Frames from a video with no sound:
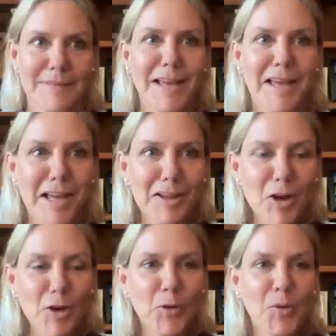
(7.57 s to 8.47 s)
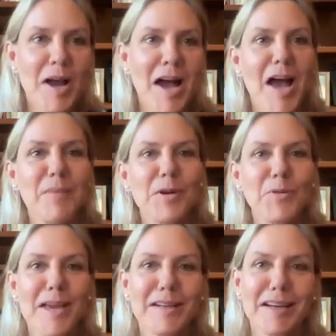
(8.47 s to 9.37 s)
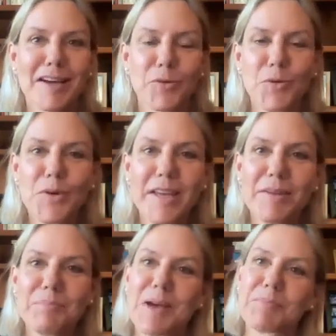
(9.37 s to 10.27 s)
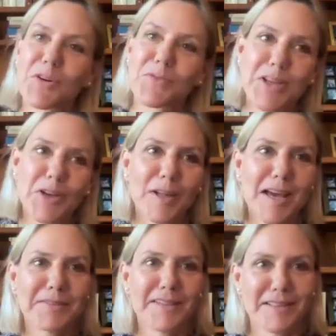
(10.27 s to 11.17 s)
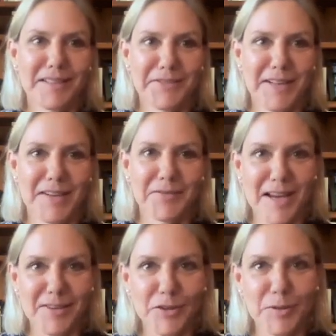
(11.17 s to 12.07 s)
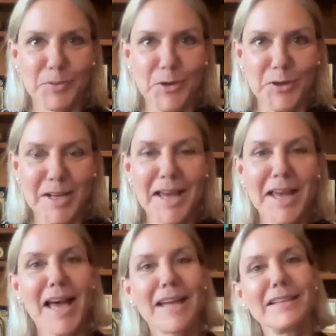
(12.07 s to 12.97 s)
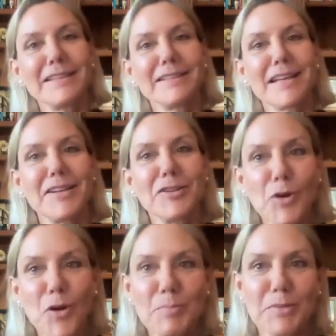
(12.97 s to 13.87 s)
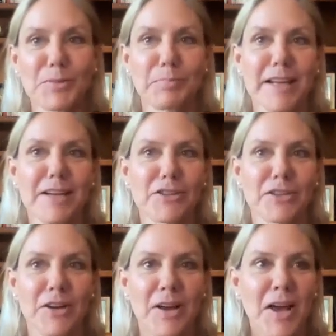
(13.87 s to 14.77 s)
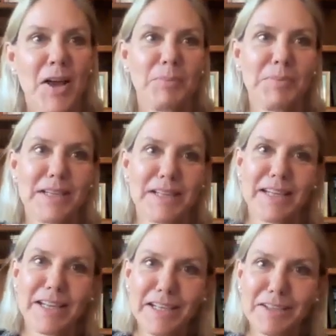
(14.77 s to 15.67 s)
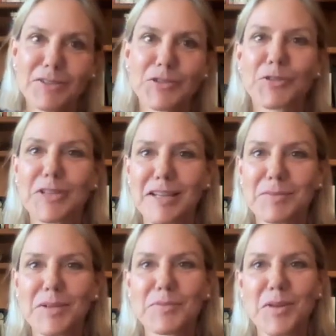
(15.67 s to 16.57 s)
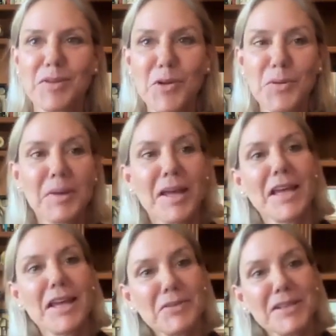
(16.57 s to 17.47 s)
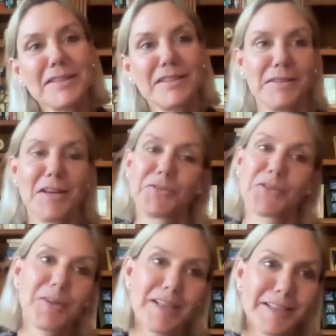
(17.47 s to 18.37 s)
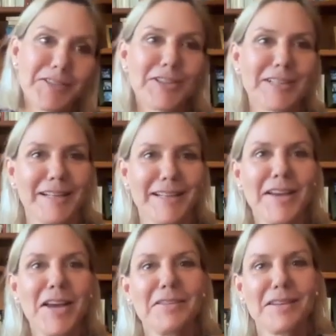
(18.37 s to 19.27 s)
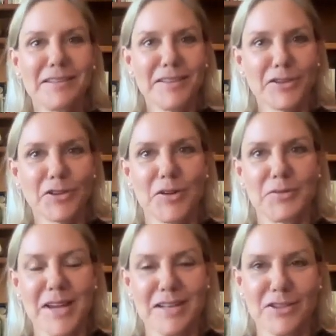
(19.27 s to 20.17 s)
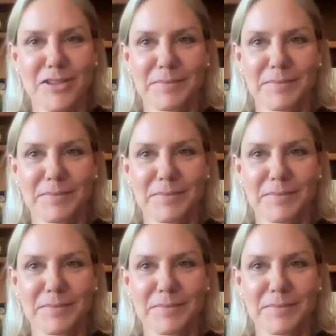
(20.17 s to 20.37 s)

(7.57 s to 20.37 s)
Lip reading: Hello, I'm Arianna Carughi, member of NeoLife Scientific Advisory Board, and it is an enormous pleasure being here to celebrate with you, even if only digitally, this year's convention.